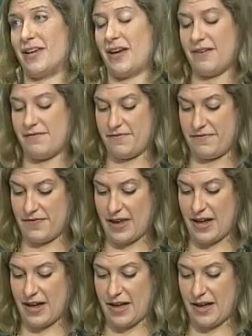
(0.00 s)
of
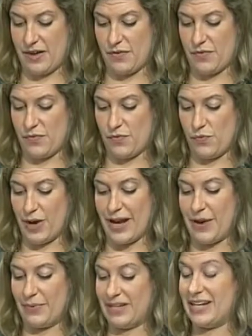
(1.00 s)
uh, when
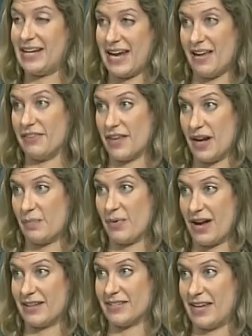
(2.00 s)
I would need a healthcare
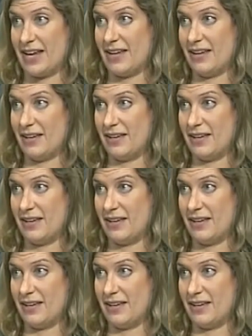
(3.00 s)
proxy?